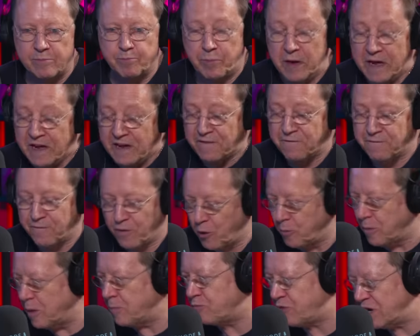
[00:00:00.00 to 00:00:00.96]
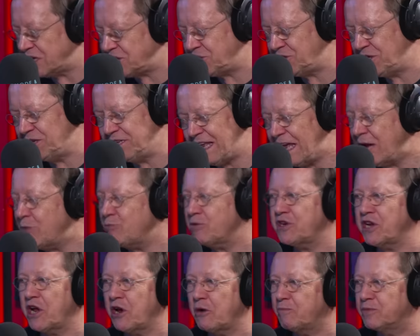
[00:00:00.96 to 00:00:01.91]
being a former president, he
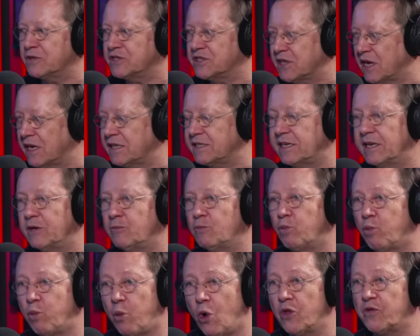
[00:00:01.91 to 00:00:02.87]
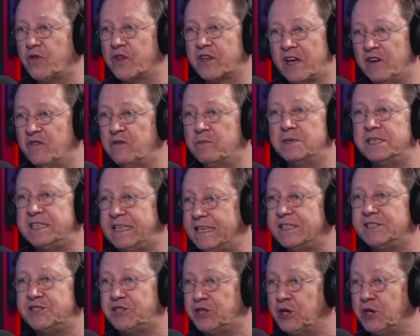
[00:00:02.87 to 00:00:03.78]
would know precisely what the government is